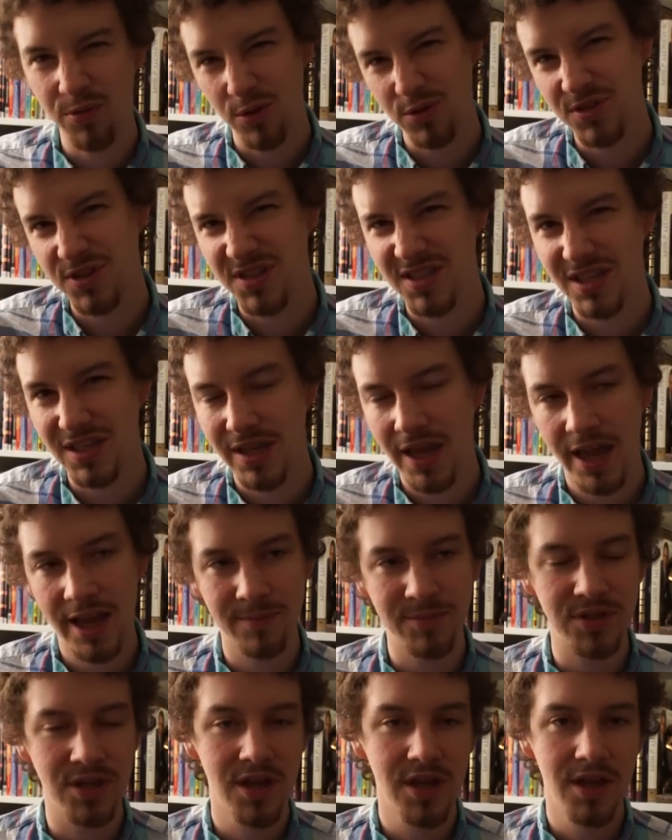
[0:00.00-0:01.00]
and approaches to
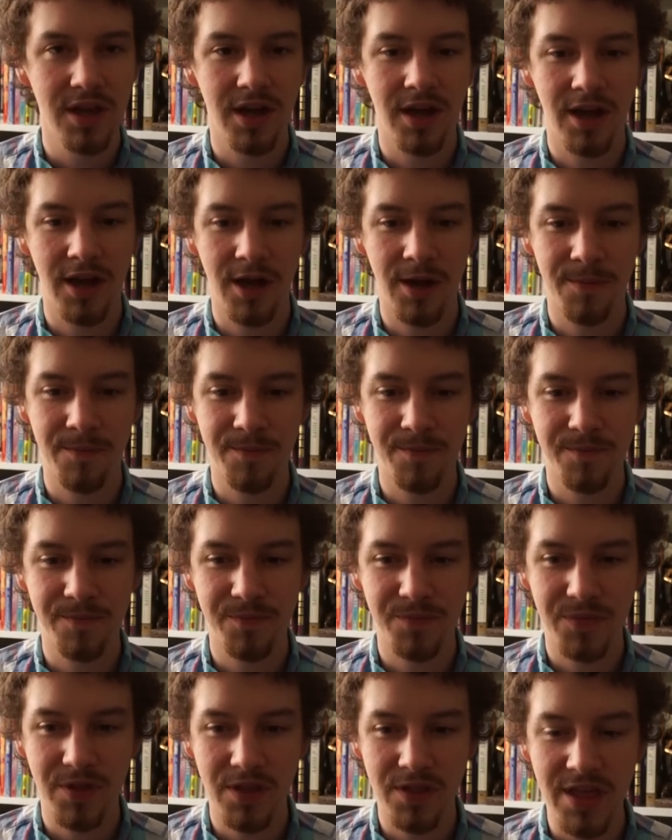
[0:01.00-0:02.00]
games.
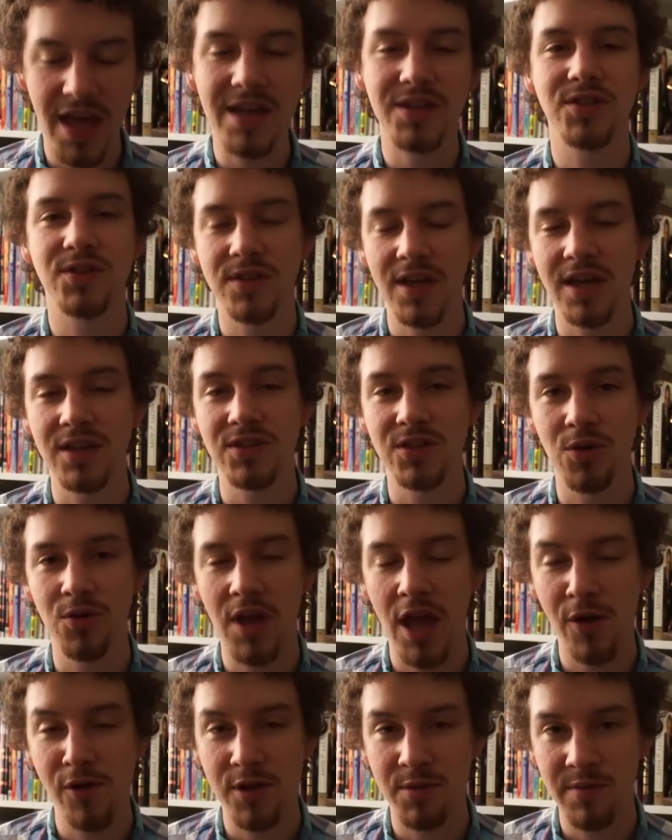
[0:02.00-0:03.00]
That's
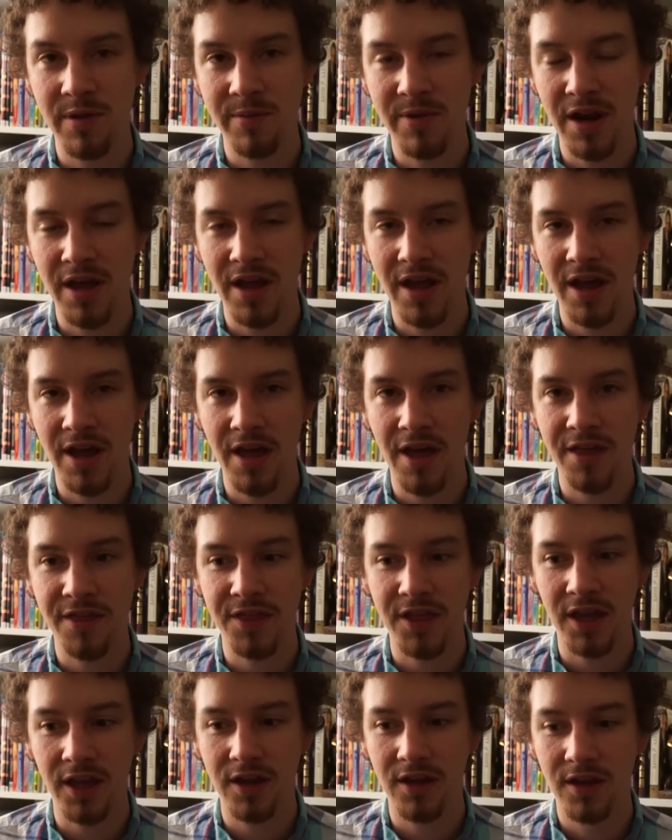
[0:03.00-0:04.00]
okay with me, but I
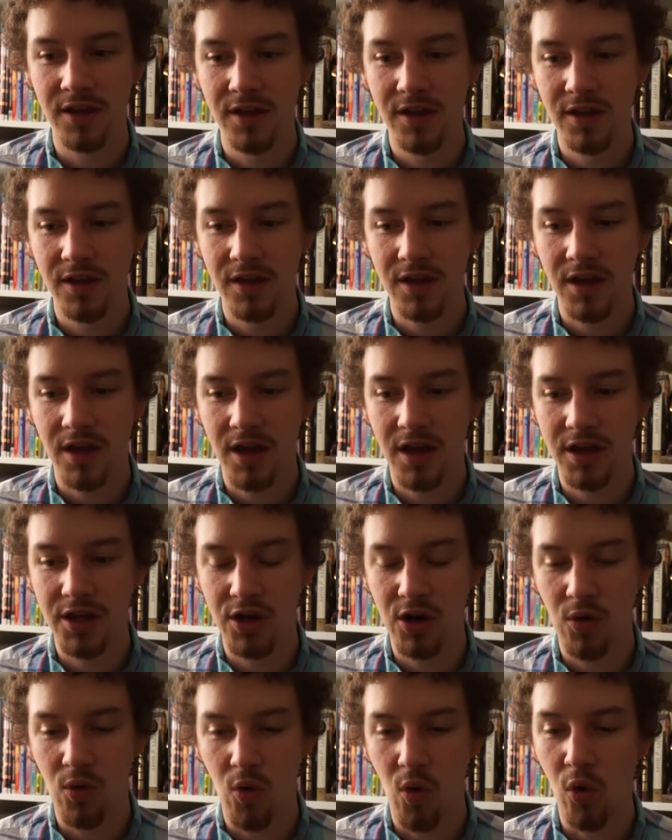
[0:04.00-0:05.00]
think
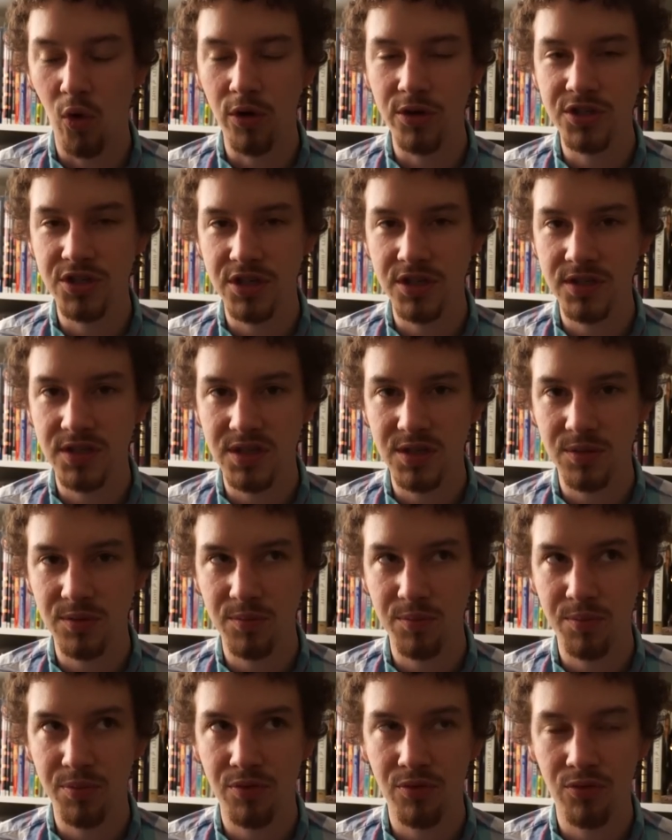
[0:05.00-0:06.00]
Origins
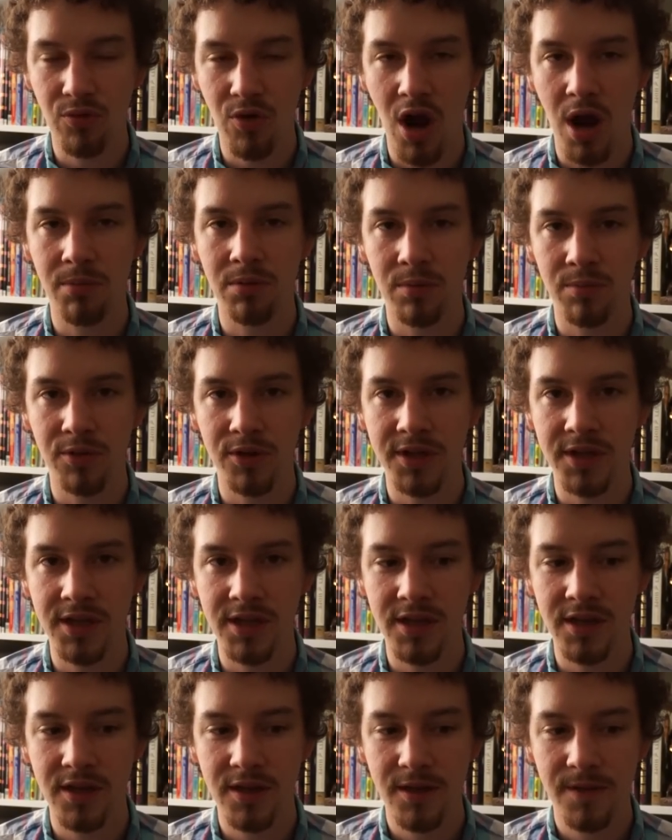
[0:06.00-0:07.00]

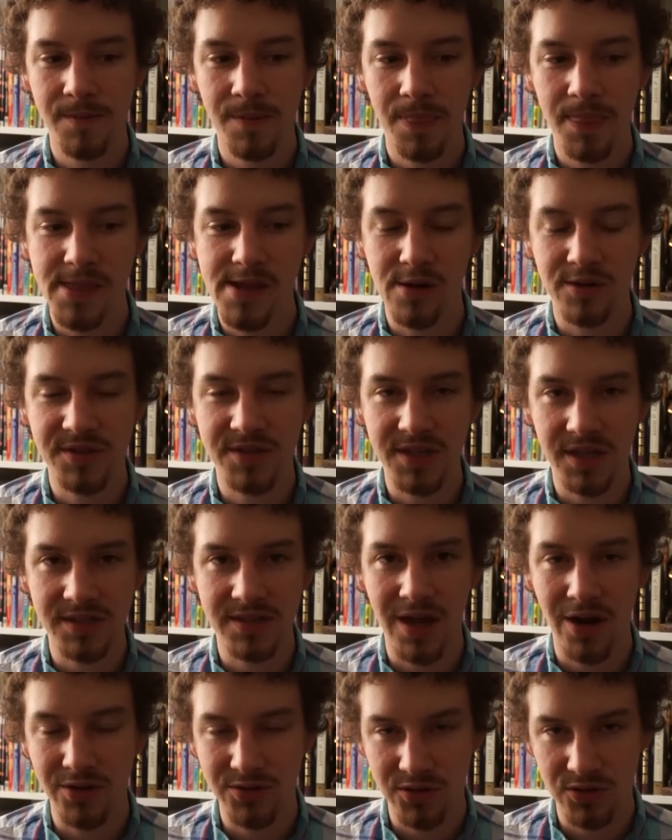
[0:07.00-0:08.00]
probably
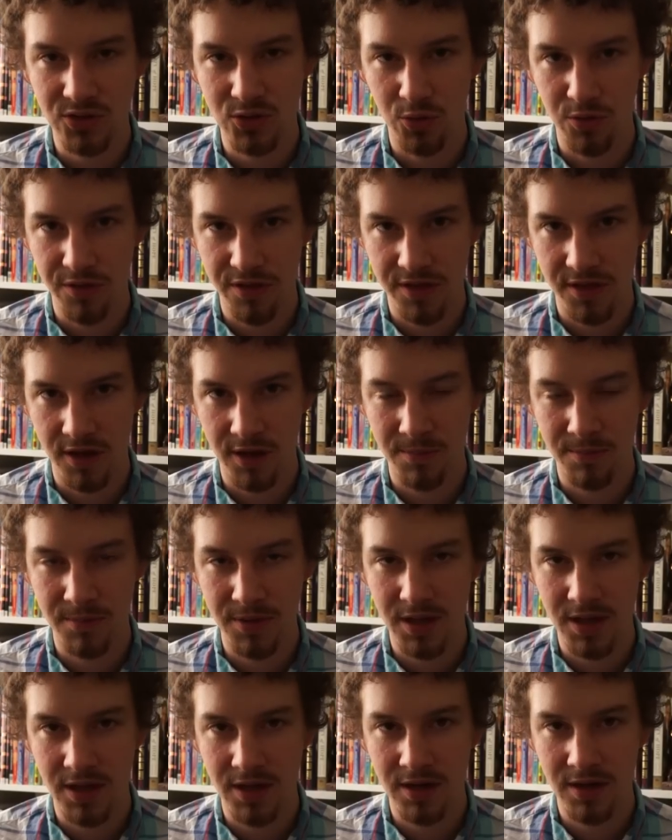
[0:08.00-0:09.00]
sticks out as a sore thumb
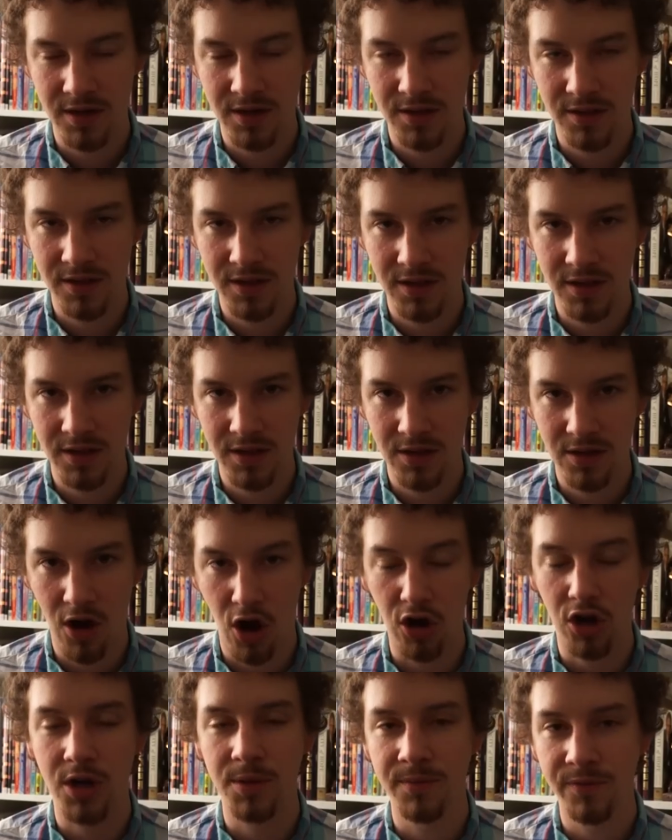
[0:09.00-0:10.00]
in the
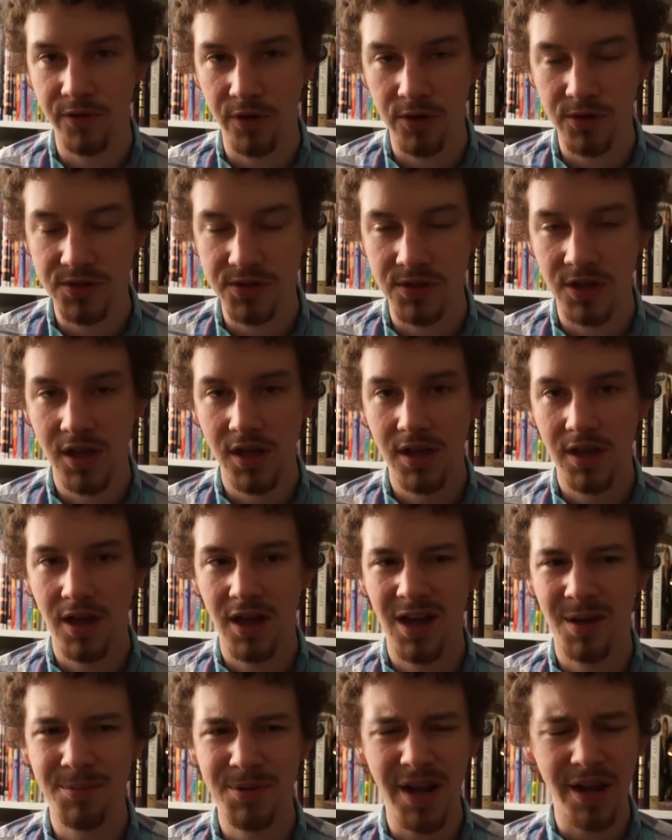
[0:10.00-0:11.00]
Arkham verse.
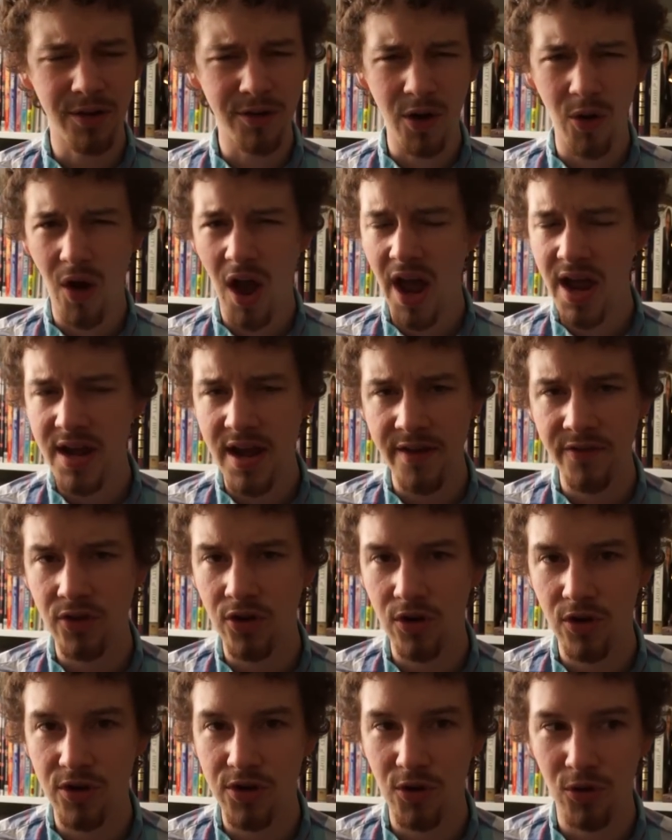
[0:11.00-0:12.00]
But I don't know. I haven't
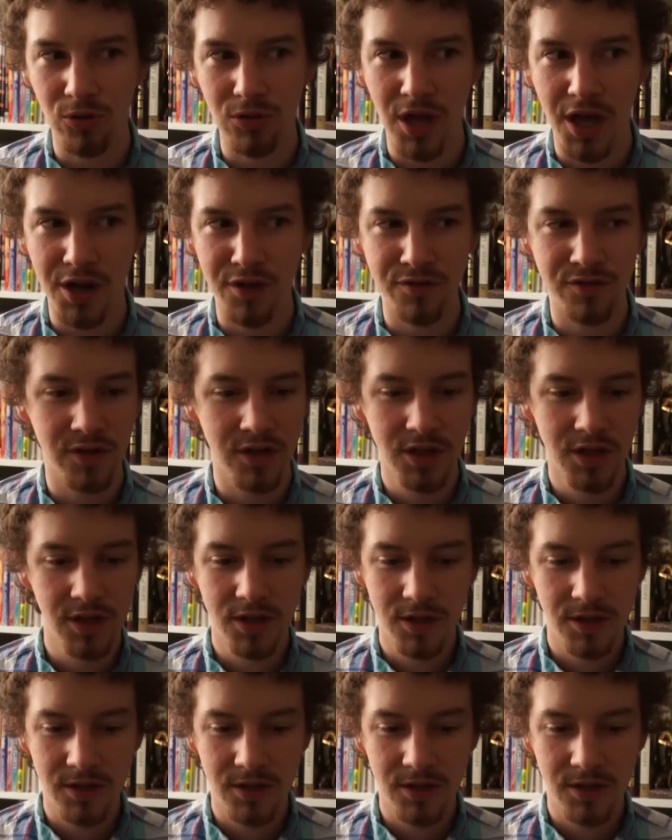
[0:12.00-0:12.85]
heard a whole lot of